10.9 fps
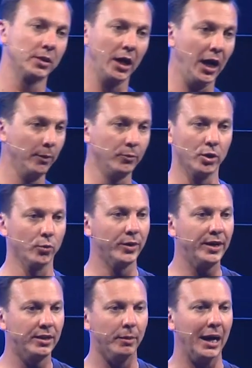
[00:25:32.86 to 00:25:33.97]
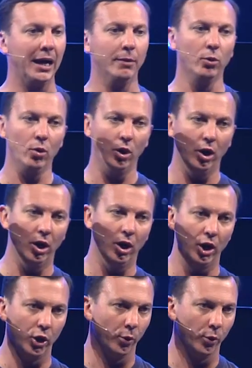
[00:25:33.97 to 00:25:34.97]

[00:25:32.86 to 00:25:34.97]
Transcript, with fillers: I'm going to read the Bible all